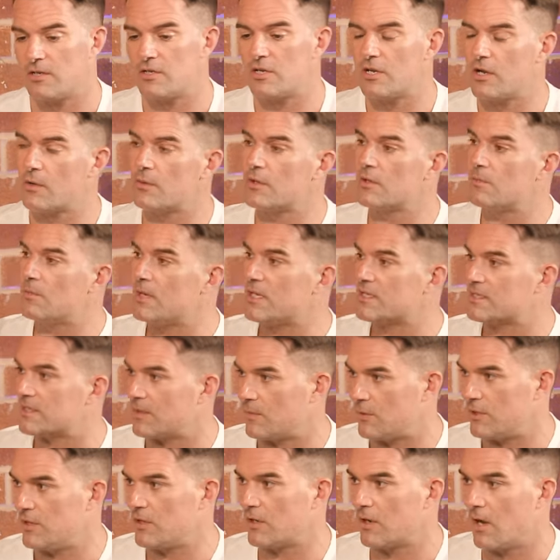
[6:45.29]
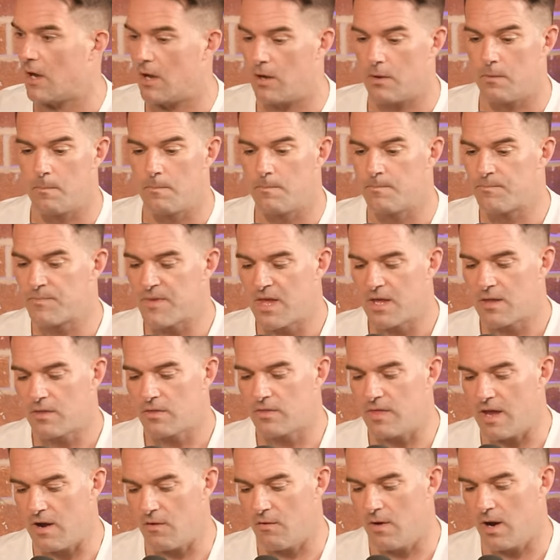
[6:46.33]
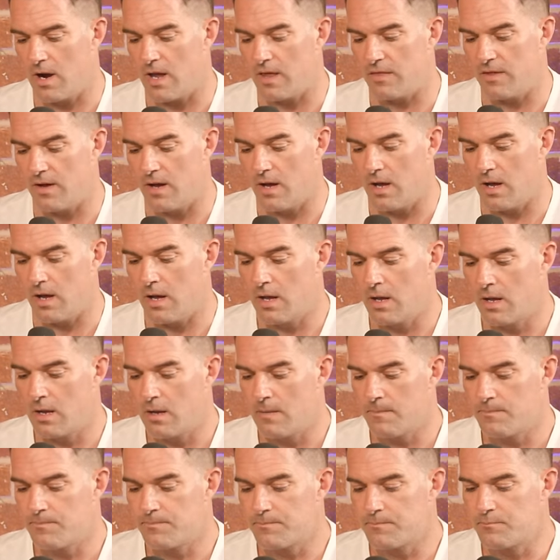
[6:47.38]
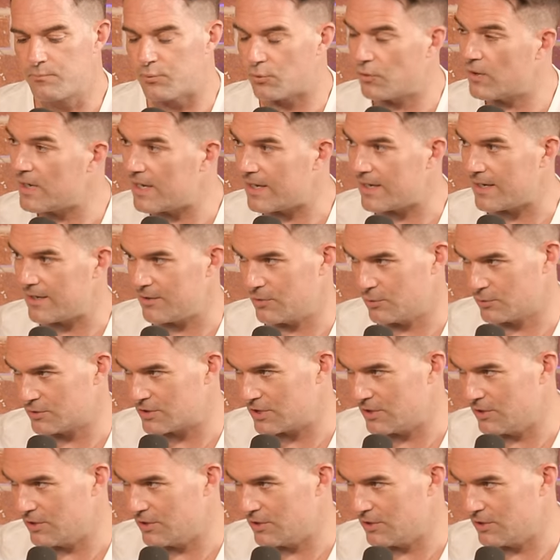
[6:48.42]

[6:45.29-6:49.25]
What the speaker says: And you know when you meet someone, you go, they're either brilliant or